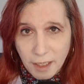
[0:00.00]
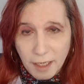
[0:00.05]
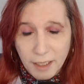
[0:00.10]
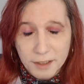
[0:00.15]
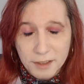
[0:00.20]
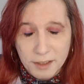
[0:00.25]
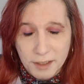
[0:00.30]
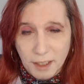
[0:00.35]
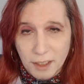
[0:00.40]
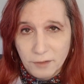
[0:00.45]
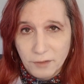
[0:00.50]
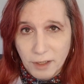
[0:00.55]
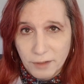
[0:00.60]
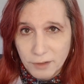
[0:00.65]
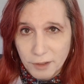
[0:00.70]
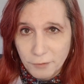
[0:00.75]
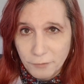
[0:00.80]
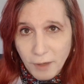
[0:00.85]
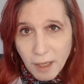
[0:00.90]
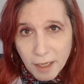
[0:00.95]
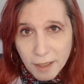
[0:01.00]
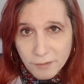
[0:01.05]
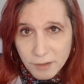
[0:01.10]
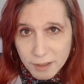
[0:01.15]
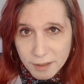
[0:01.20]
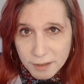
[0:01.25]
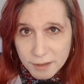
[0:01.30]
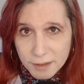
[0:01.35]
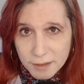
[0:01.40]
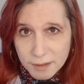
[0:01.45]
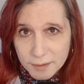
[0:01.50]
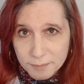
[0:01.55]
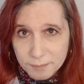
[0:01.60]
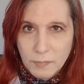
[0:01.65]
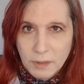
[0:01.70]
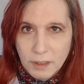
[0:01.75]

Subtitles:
instead of every 5 years.